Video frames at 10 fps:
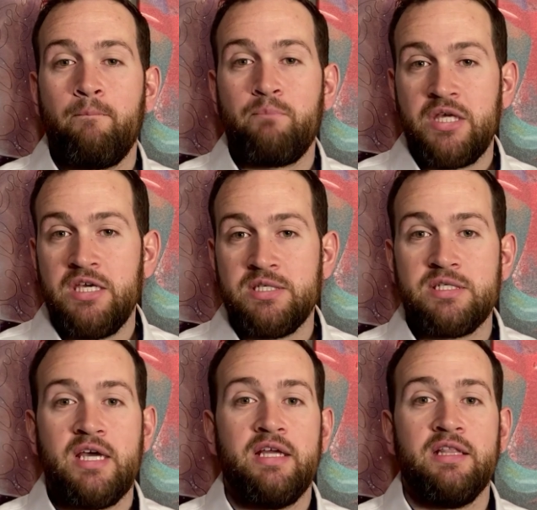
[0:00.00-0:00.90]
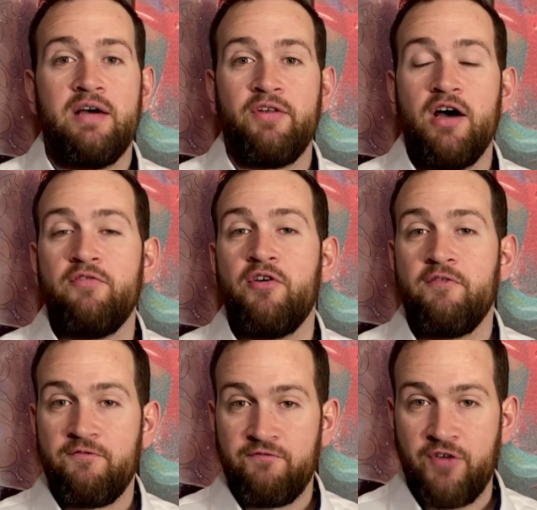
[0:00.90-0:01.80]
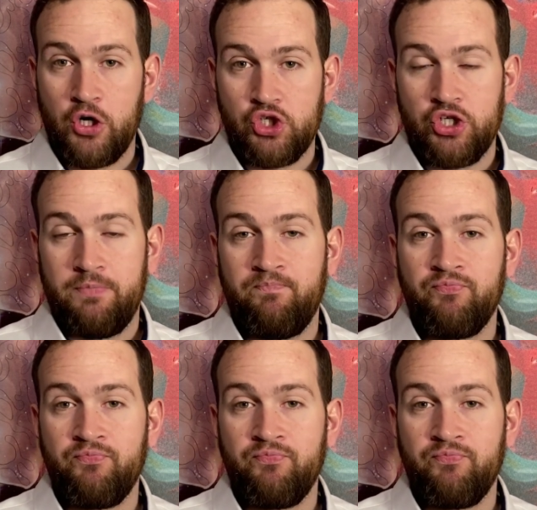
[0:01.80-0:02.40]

peace and level of function.